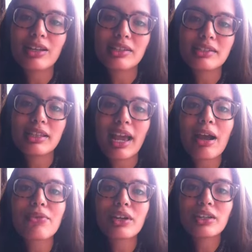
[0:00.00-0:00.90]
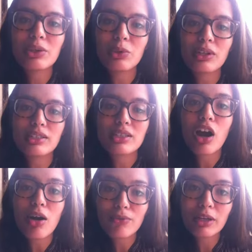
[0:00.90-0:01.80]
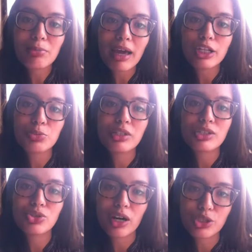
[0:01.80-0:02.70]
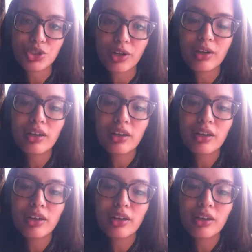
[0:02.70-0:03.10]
is the African Union's conflict management structure